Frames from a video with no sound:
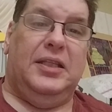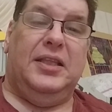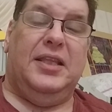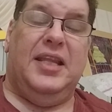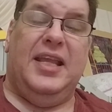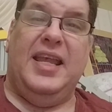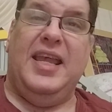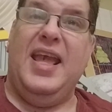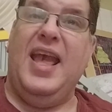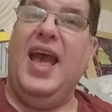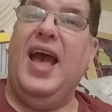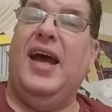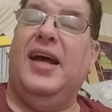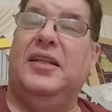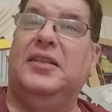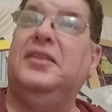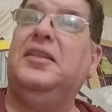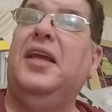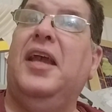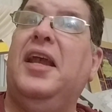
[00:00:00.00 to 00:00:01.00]

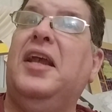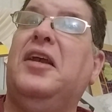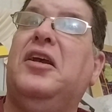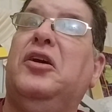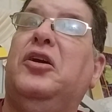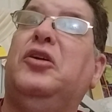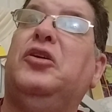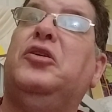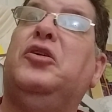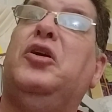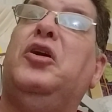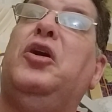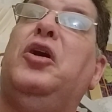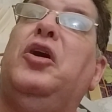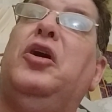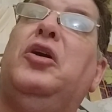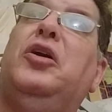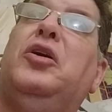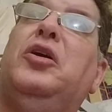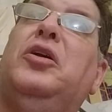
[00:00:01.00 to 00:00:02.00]
Yeah, they could
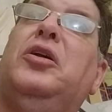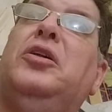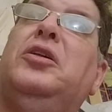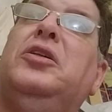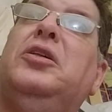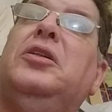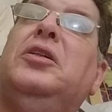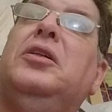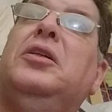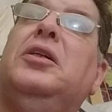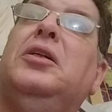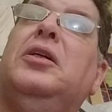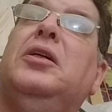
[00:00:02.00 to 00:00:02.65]
call